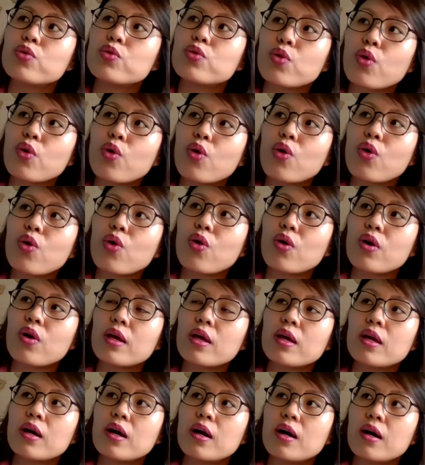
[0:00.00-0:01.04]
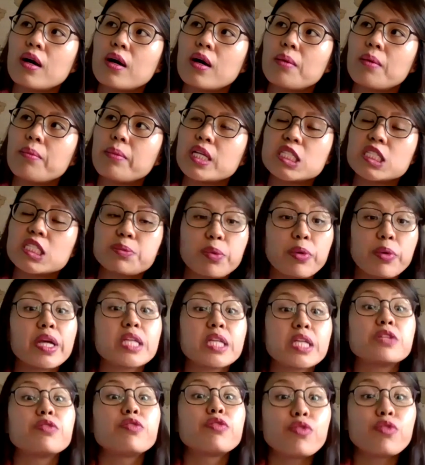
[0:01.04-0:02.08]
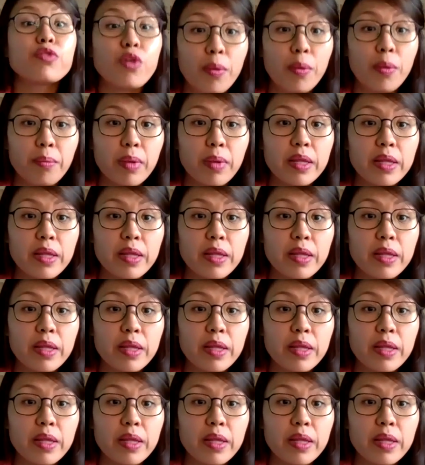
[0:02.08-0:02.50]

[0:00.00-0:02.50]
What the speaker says: draw inspiration from?